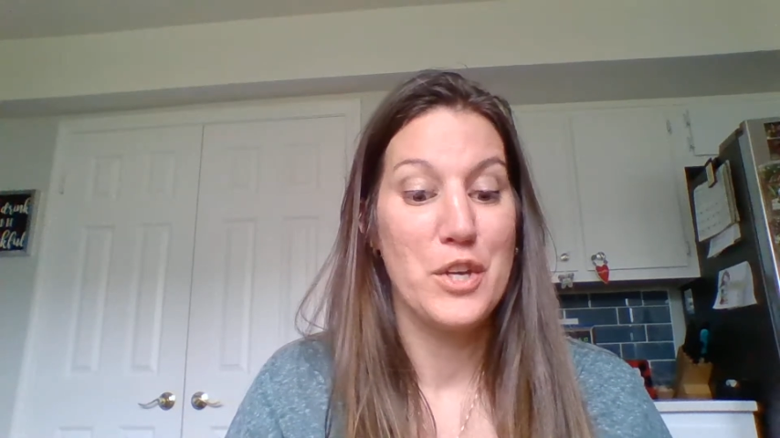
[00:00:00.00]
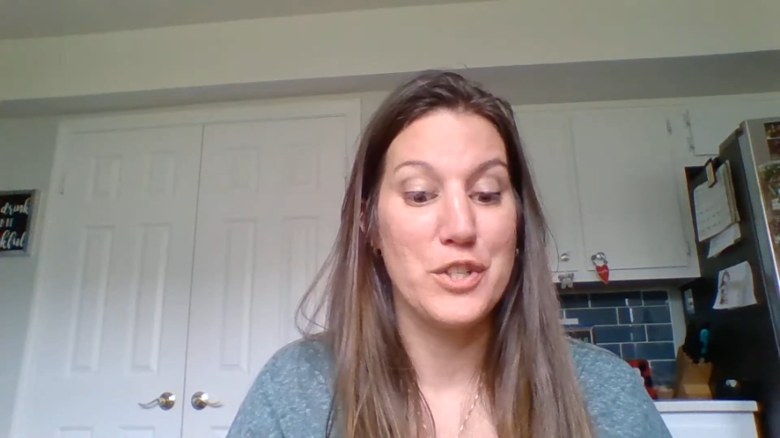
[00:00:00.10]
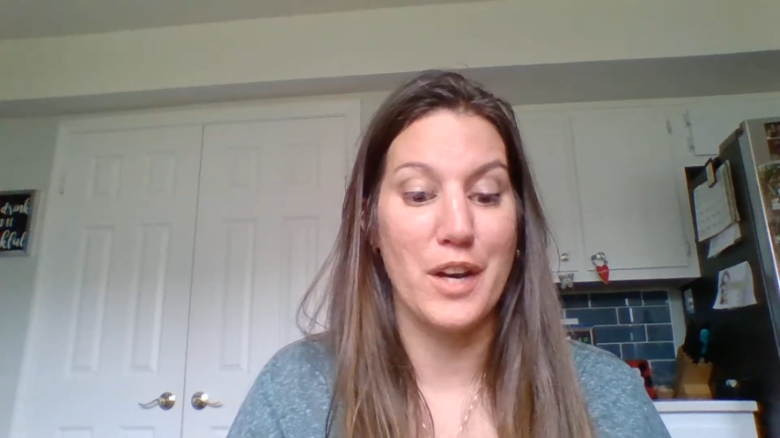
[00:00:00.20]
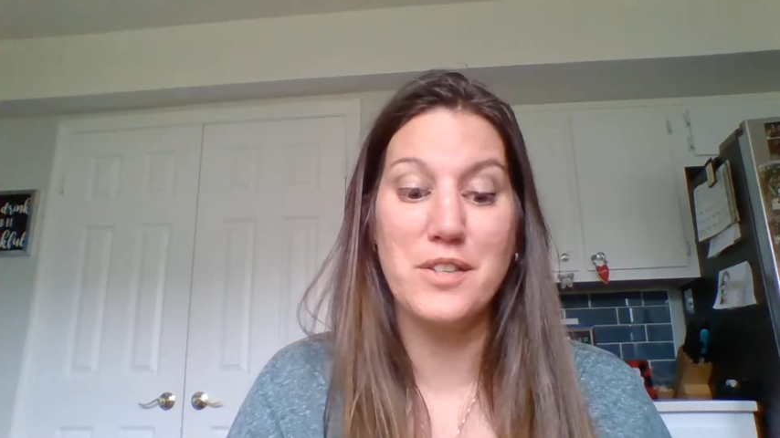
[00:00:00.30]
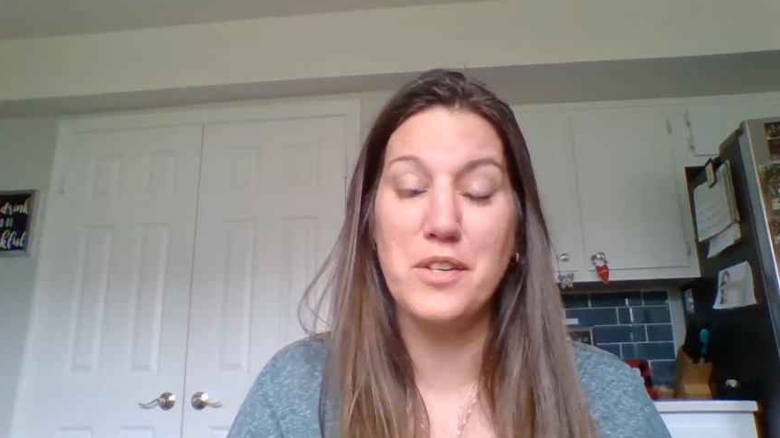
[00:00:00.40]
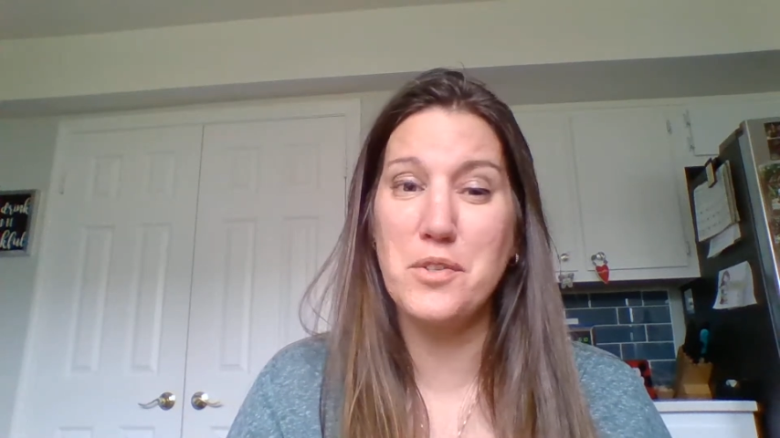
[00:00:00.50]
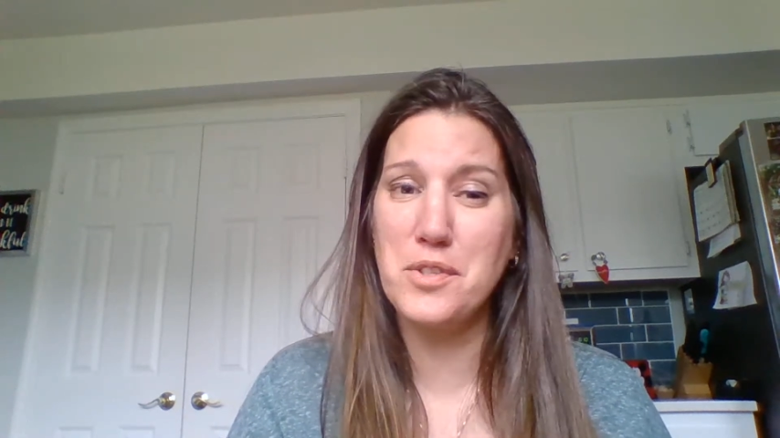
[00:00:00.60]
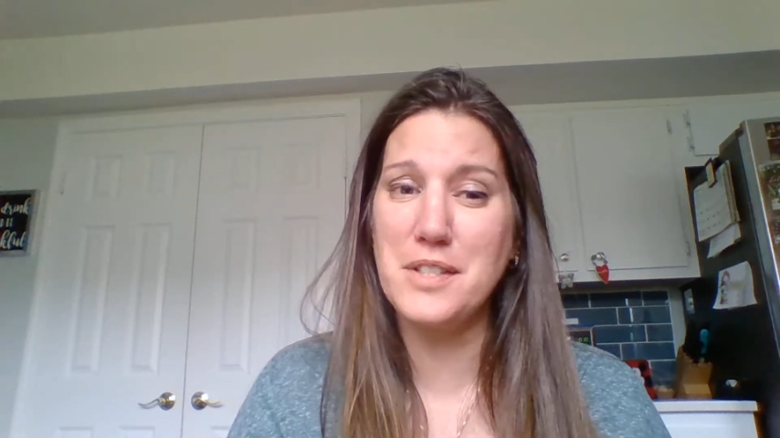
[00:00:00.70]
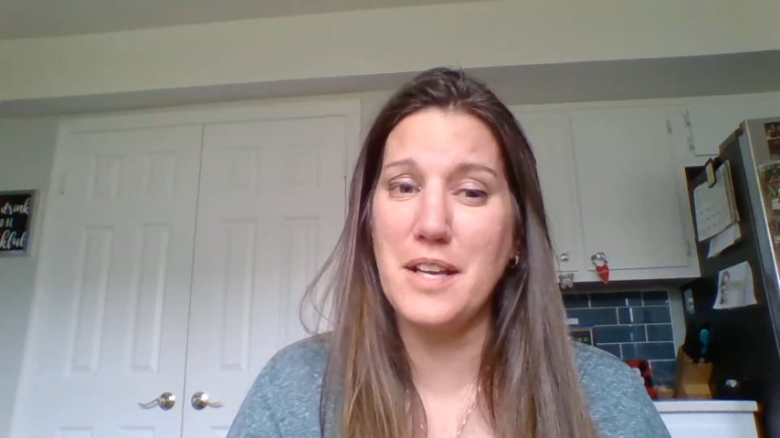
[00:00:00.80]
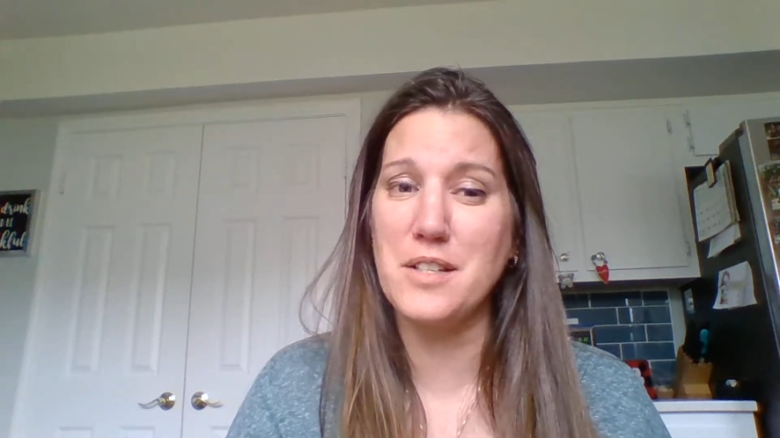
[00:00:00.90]
Dogs
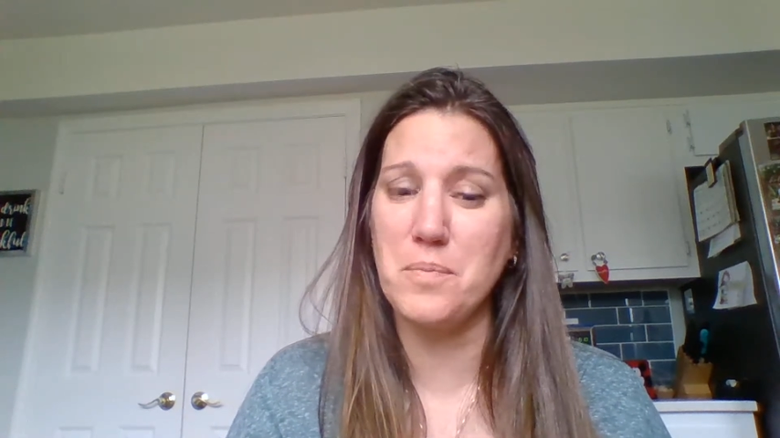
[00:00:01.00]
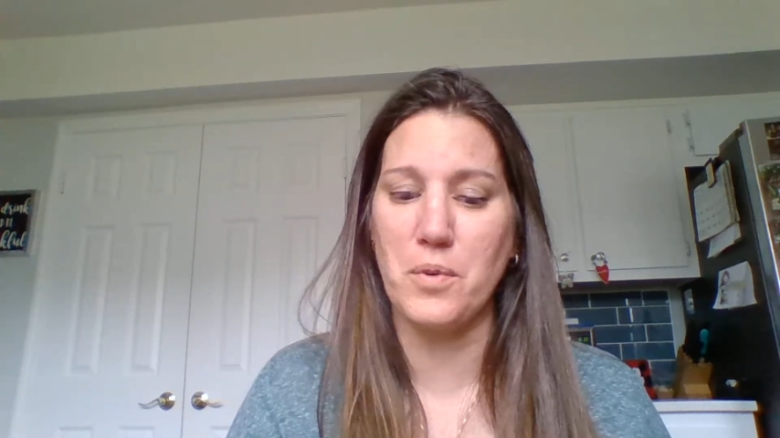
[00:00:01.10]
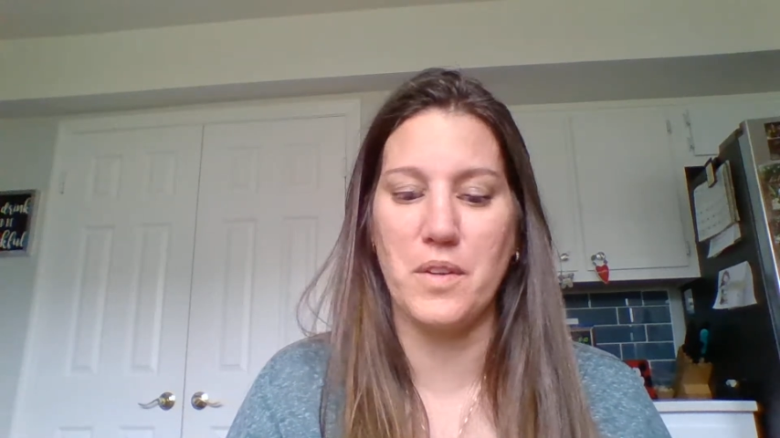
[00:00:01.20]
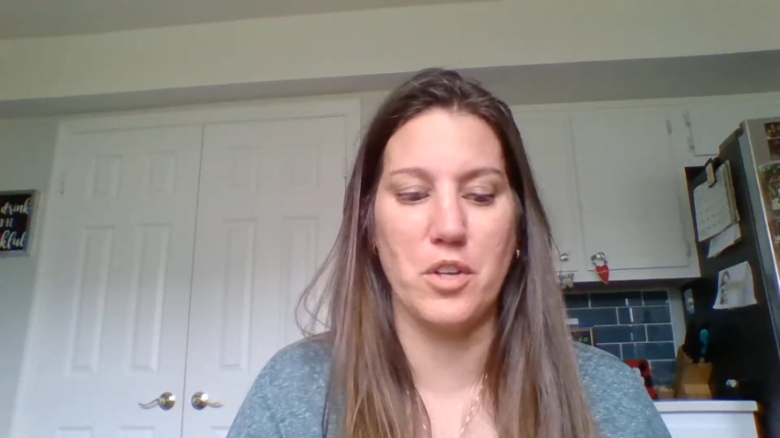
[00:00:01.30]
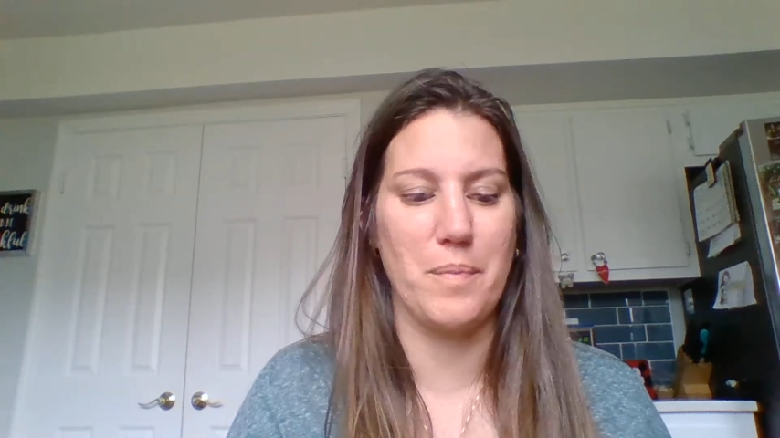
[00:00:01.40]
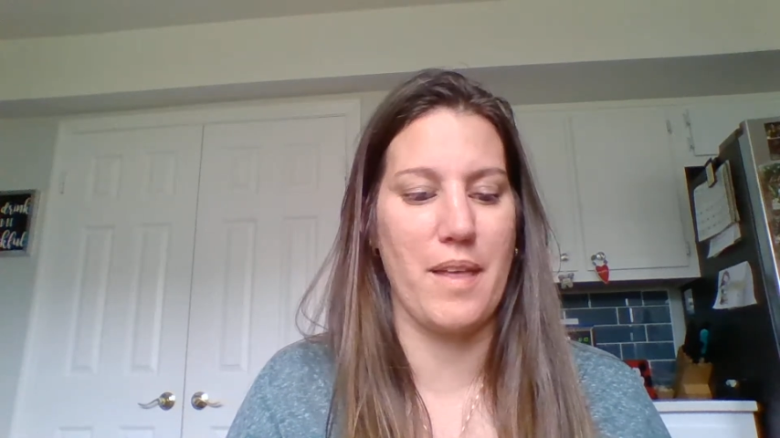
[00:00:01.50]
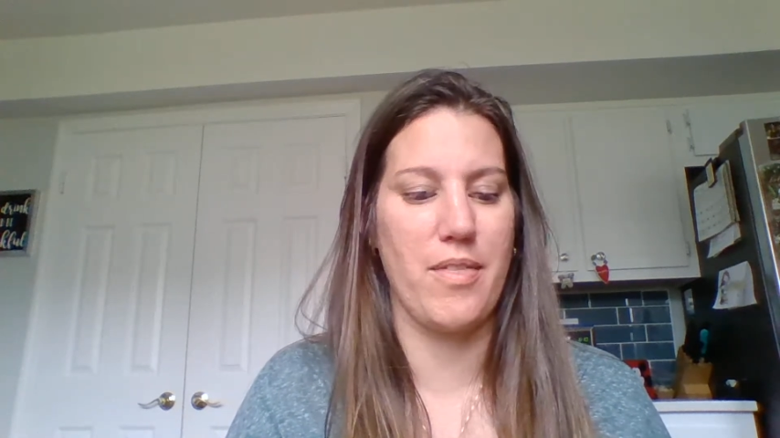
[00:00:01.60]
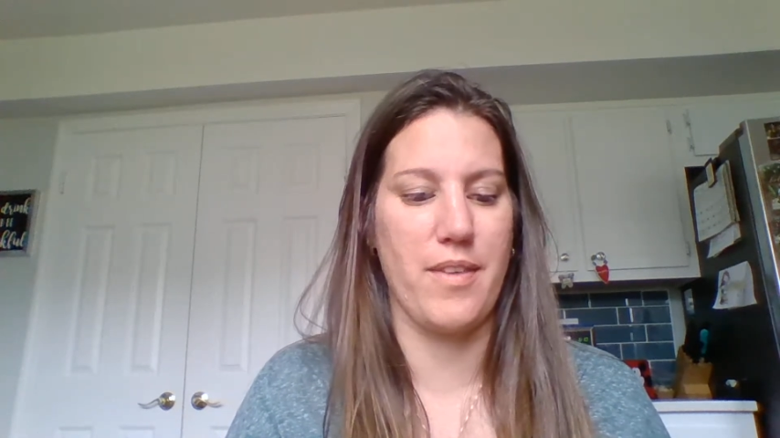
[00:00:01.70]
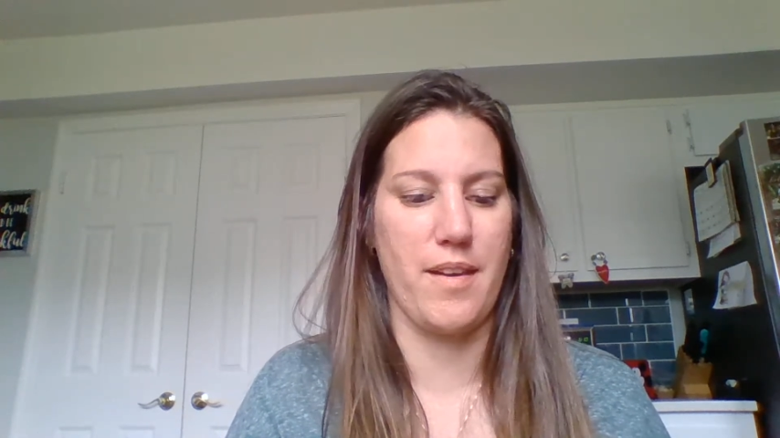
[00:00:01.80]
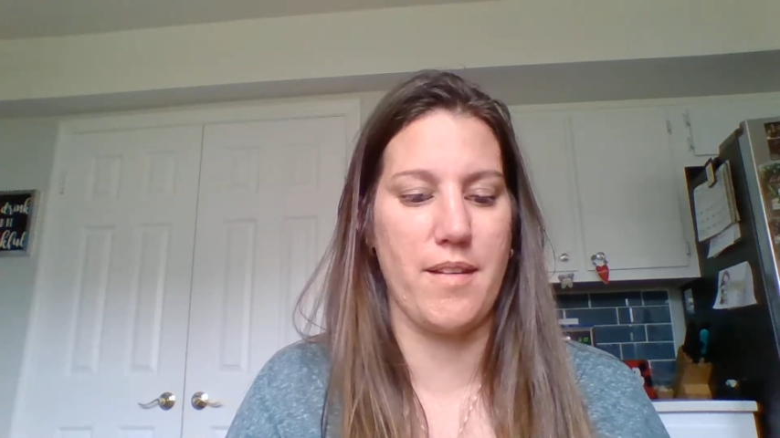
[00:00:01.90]
understand more than you might
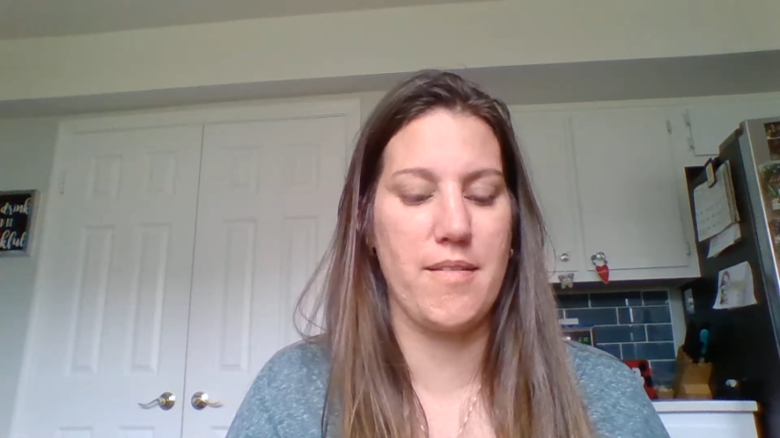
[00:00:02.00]
think.